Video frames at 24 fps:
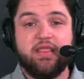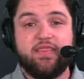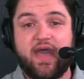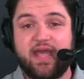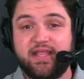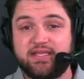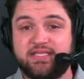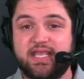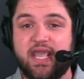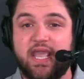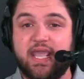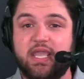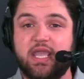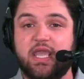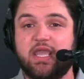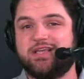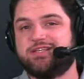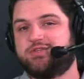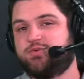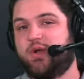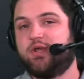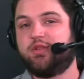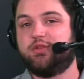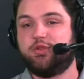that tanking
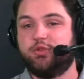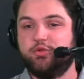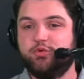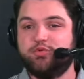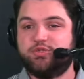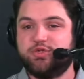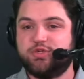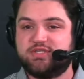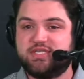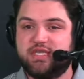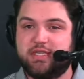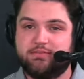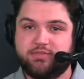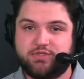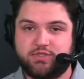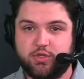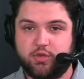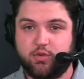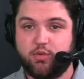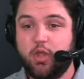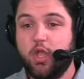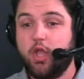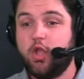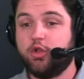is what loser teams
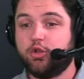do.